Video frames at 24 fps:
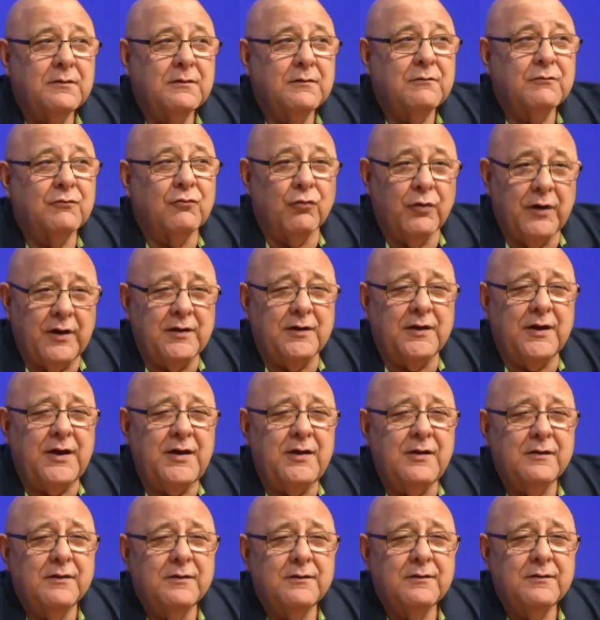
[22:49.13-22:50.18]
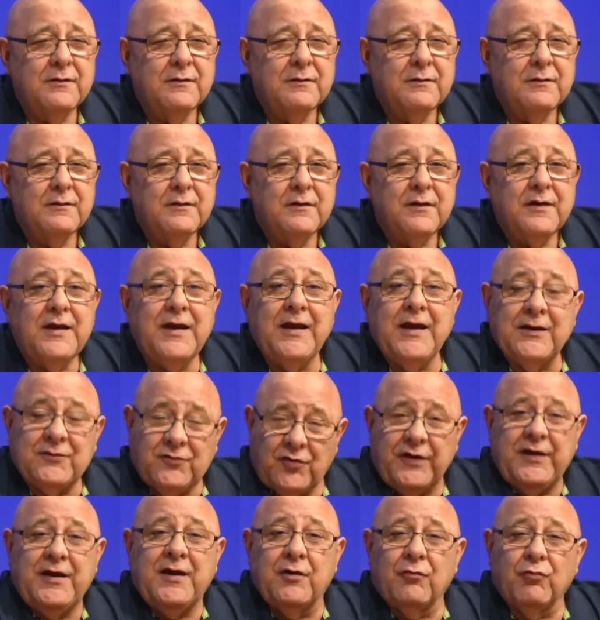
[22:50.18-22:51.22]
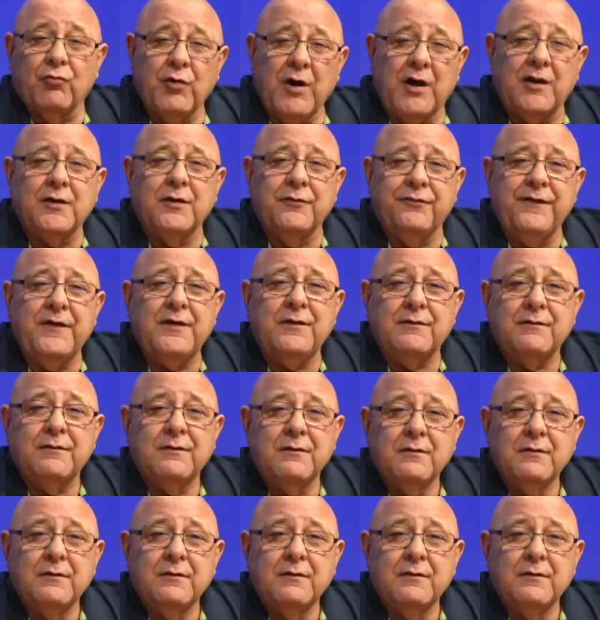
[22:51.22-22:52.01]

Really? It's irrelevant